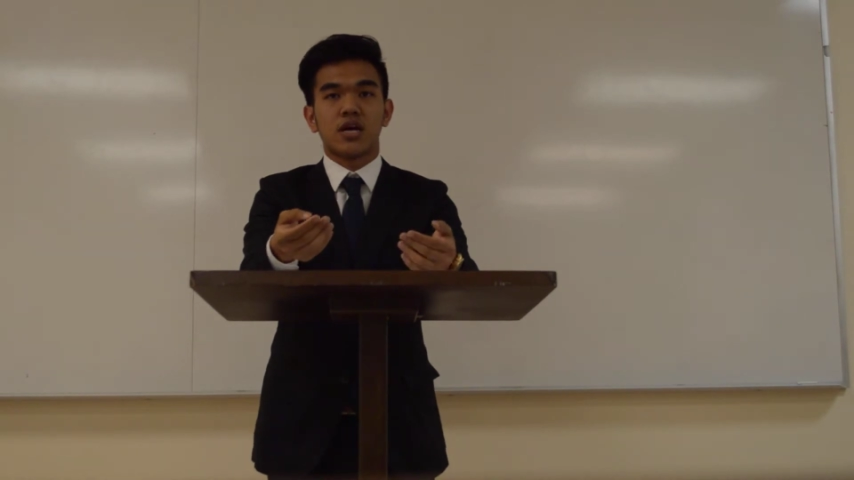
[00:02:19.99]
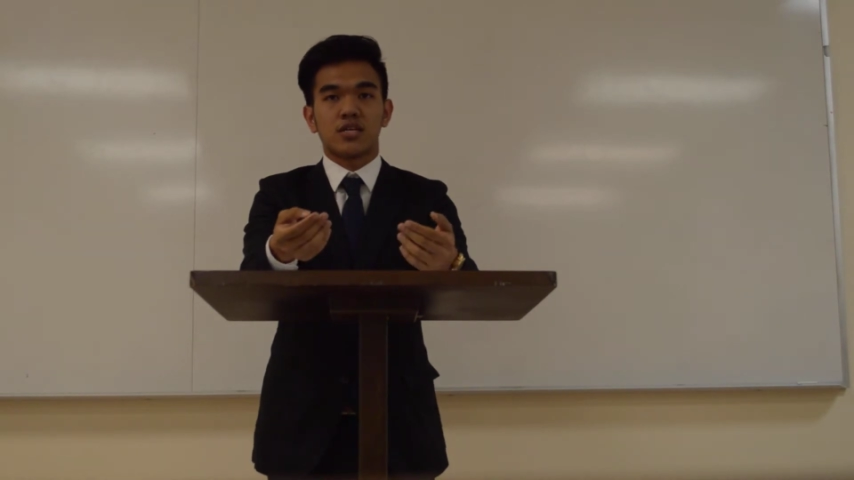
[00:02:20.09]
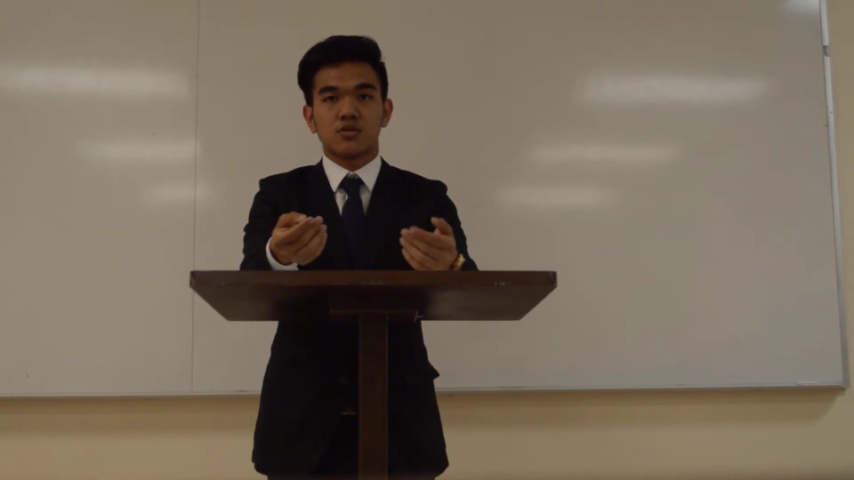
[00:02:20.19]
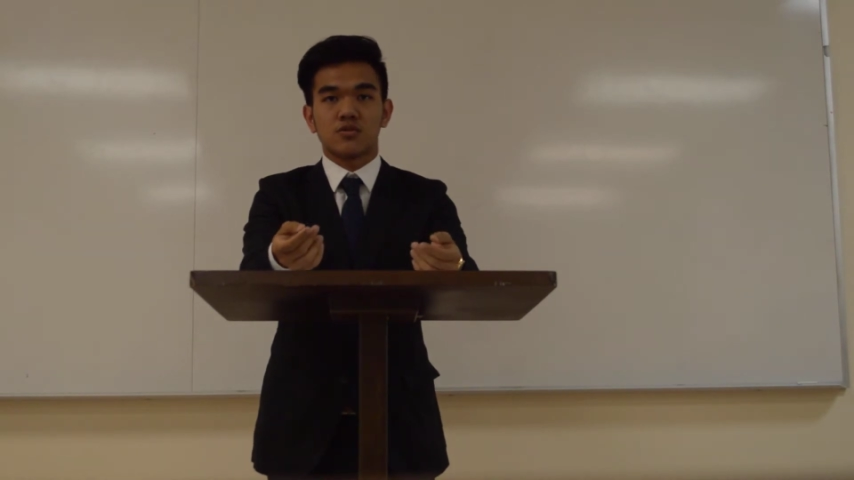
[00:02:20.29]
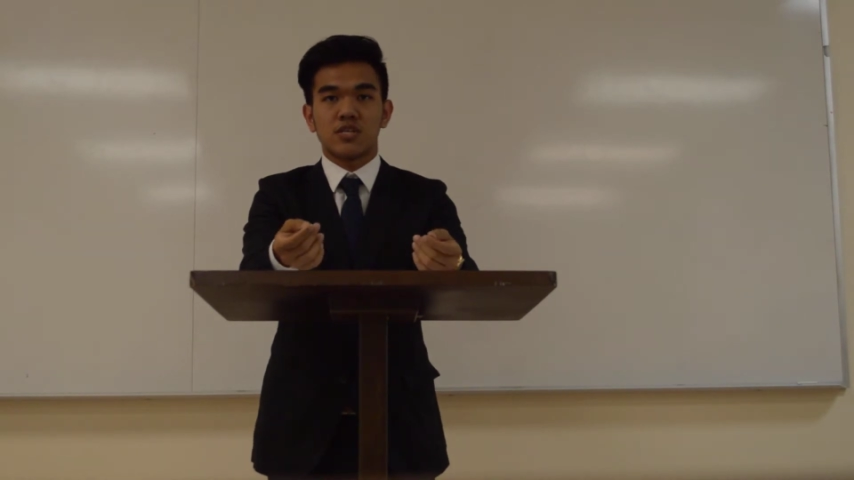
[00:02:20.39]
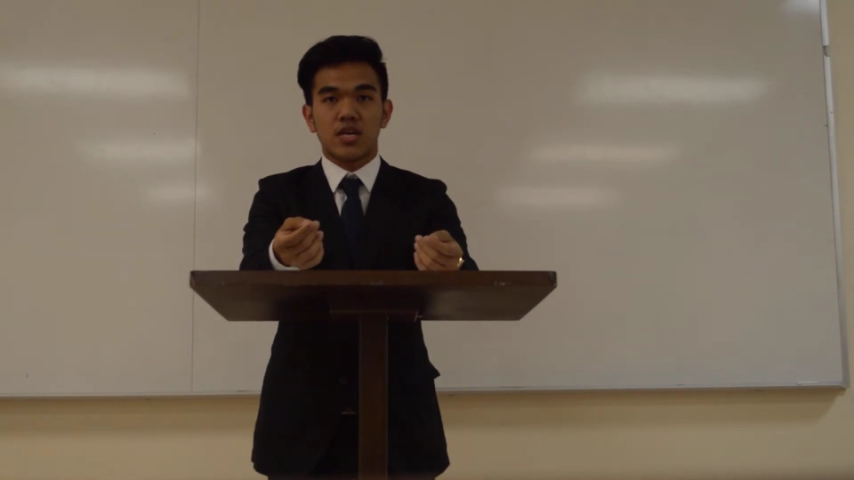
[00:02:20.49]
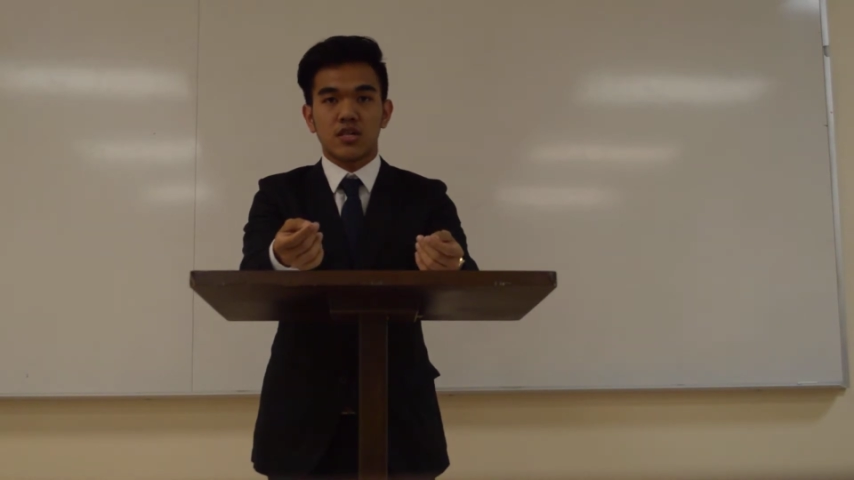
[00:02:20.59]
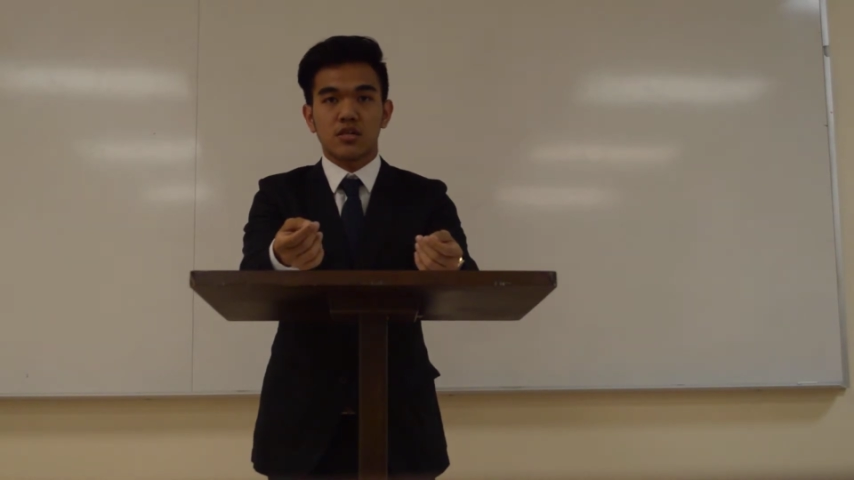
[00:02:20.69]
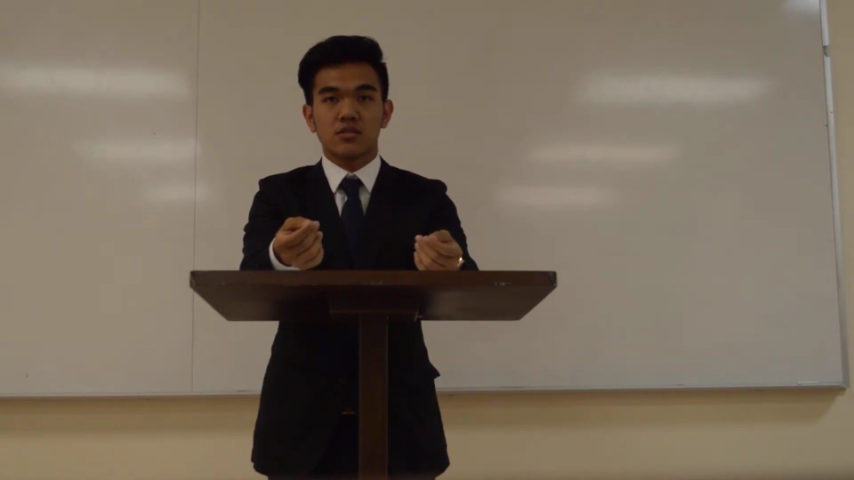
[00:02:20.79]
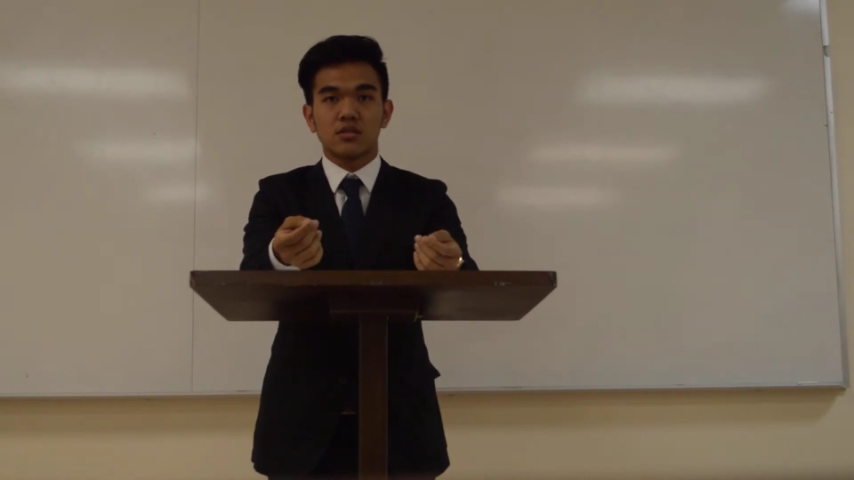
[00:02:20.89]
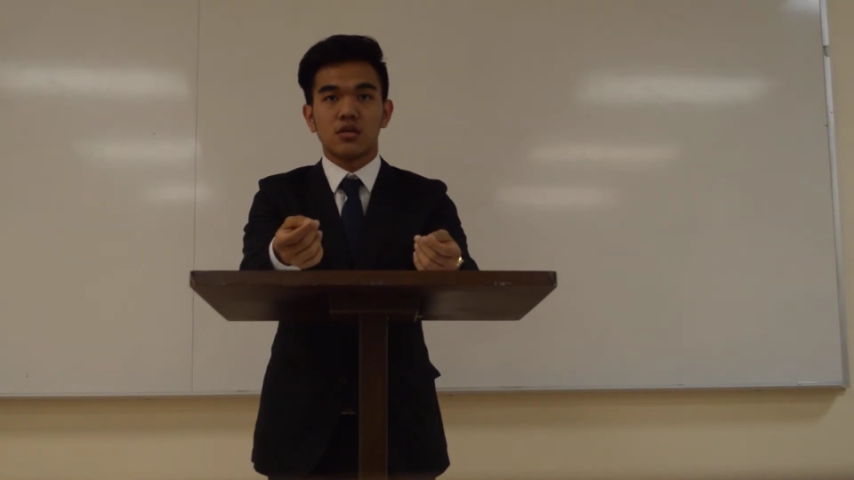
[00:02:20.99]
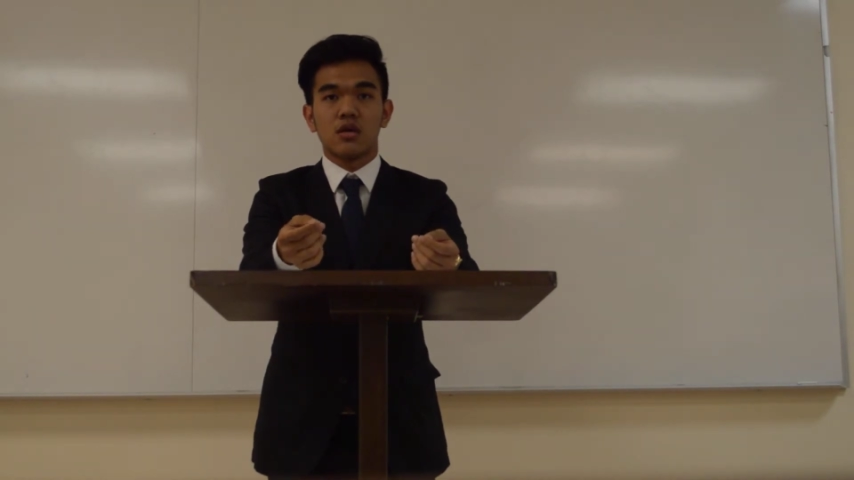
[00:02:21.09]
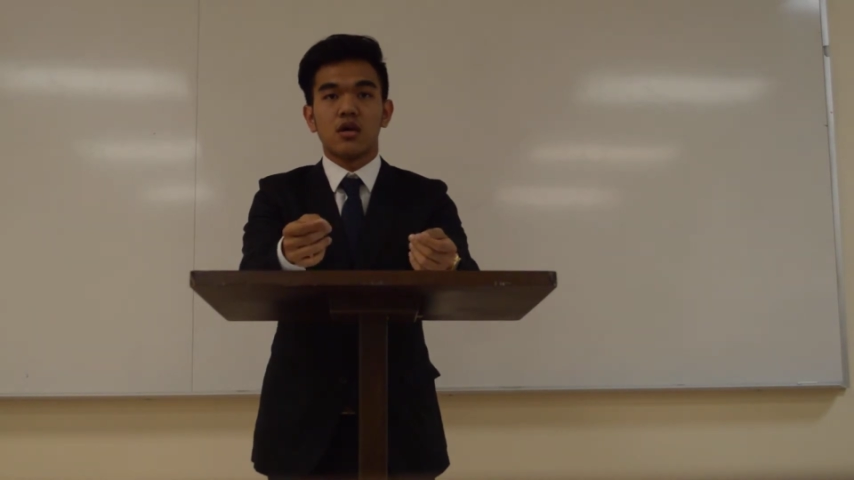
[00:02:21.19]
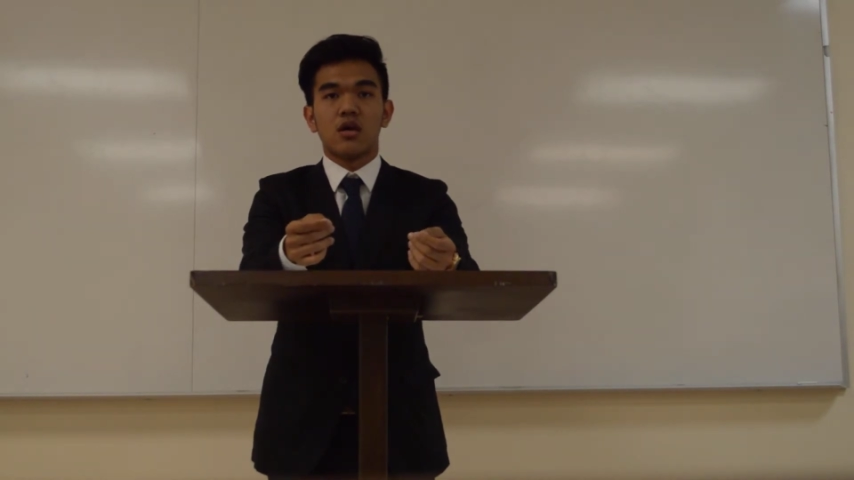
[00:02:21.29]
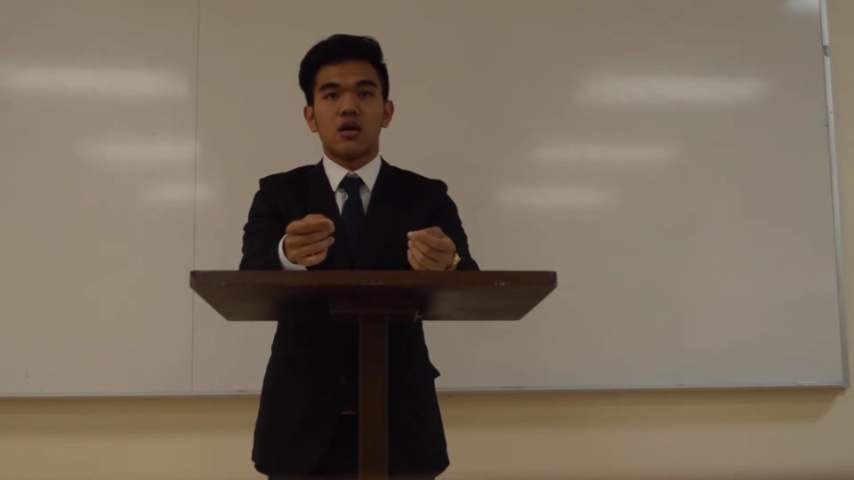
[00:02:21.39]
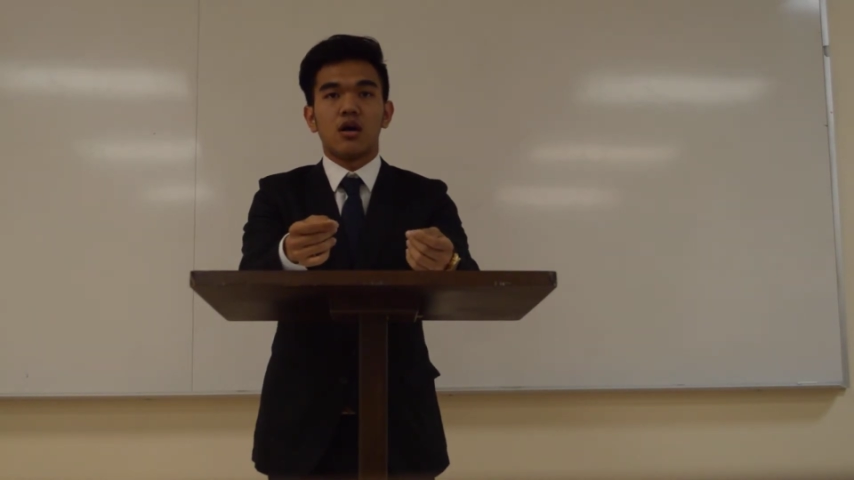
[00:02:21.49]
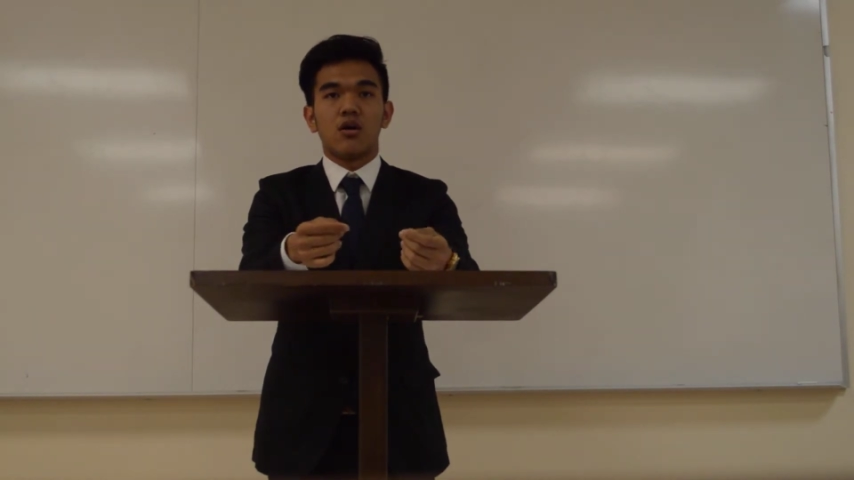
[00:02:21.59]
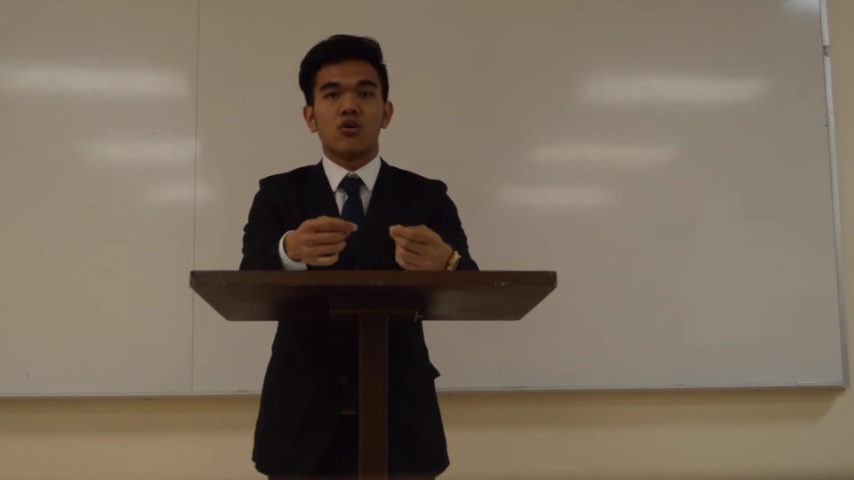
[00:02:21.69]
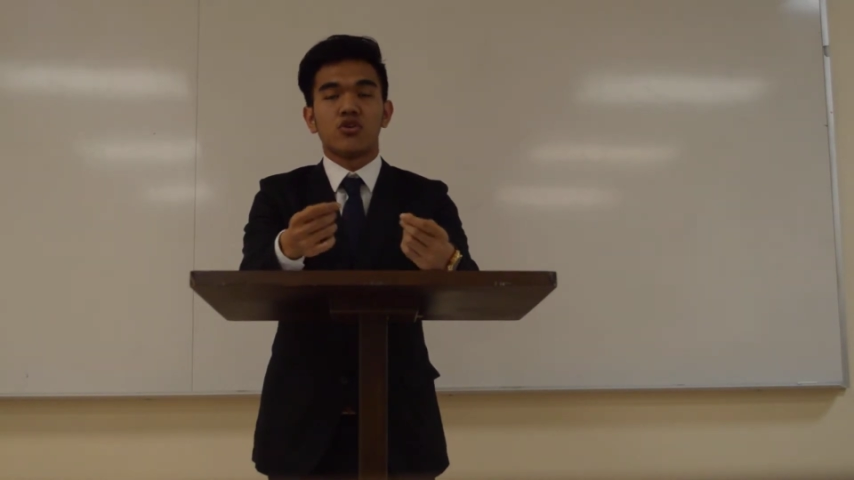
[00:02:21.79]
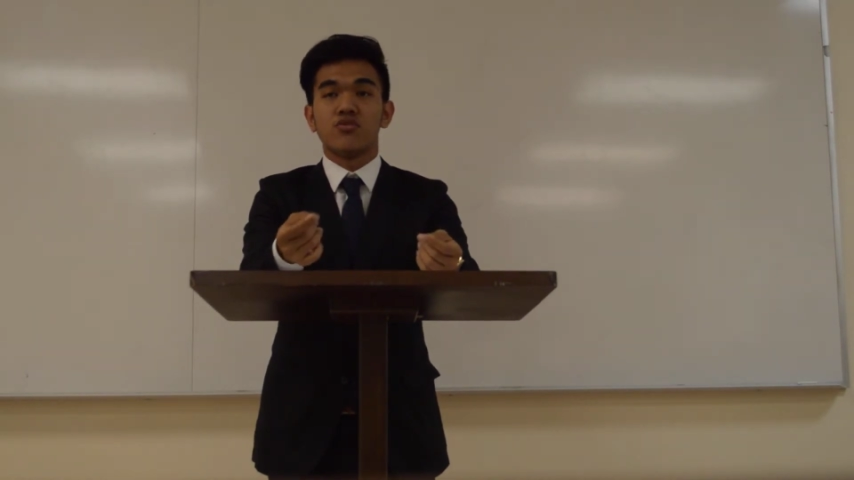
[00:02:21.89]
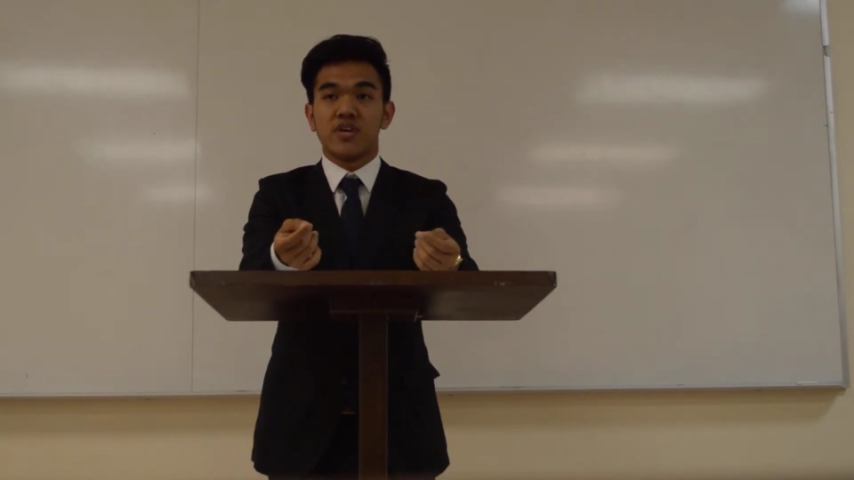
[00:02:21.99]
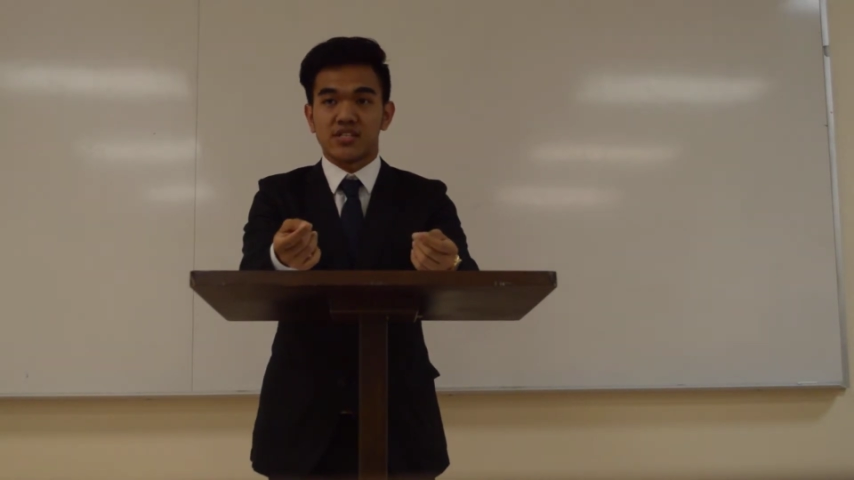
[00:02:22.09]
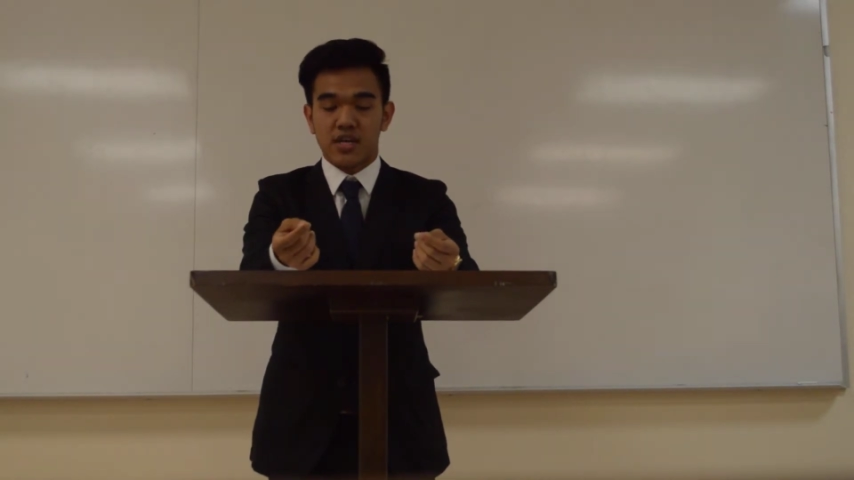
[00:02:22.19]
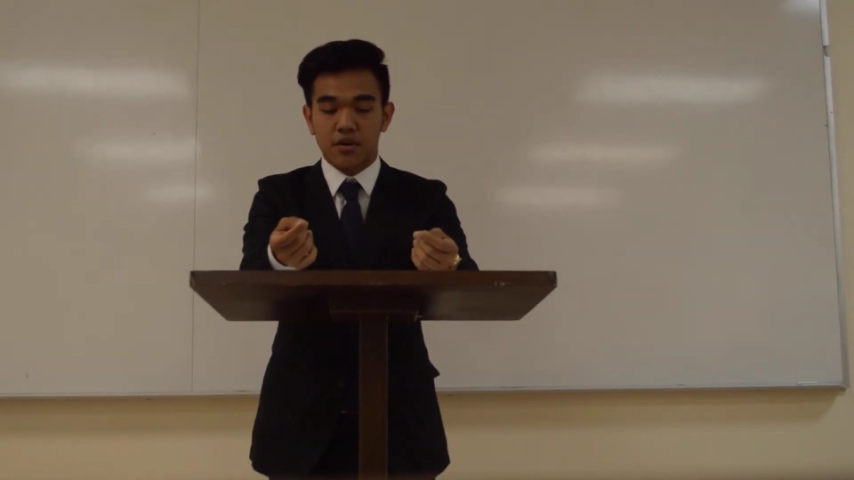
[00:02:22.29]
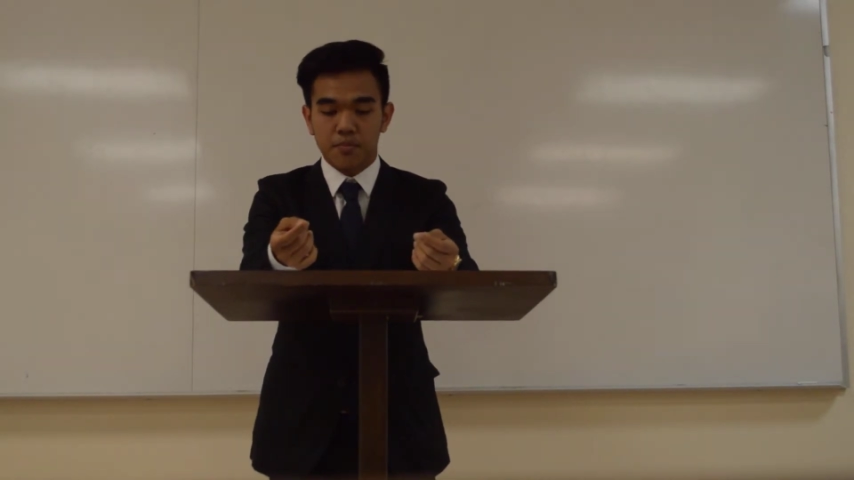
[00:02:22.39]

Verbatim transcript: Associations or UVSA.